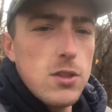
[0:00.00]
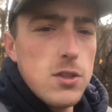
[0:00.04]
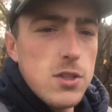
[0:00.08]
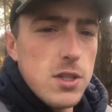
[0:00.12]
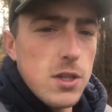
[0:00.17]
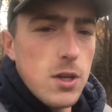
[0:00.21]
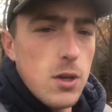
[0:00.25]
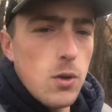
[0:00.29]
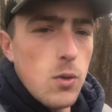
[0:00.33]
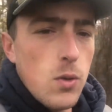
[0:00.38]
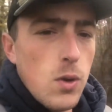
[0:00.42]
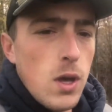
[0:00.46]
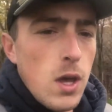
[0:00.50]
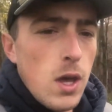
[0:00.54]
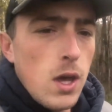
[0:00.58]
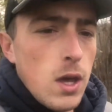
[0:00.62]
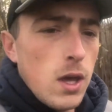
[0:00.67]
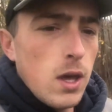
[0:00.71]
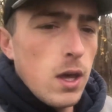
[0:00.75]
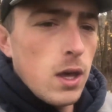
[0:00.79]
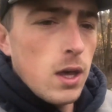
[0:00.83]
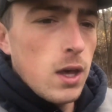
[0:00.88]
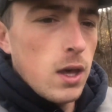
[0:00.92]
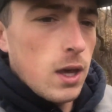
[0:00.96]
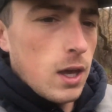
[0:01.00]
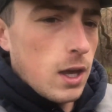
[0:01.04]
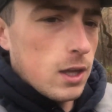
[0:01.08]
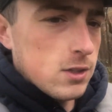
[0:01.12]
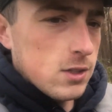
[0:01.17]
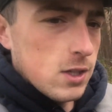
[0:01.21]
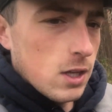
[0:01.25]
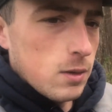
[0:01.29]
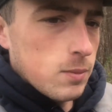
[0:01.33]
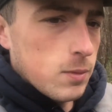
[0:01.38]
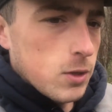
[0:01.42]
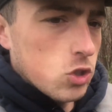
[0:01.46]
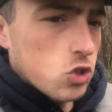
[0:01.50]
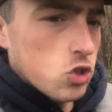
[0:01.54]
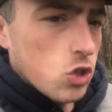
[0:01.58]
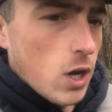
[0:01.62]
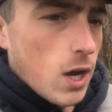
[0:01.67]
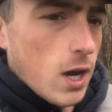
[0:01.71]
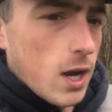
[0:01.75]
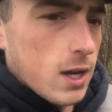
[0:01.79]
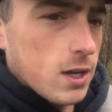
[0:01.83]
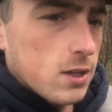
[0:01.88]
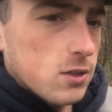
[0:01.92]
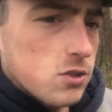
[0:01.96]
so it's going to be
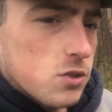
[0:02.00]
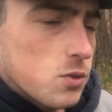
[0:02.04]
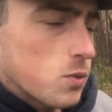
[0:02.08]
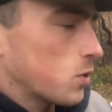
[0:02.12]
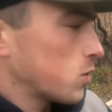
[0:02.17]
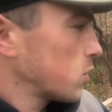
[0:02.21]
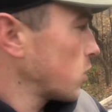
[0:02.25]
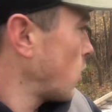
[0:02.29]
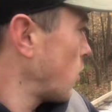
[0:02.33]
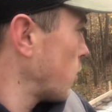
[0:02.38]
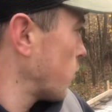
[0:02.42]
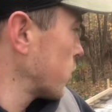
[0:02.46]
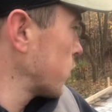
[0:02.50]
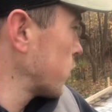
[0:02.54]
dry, so all we're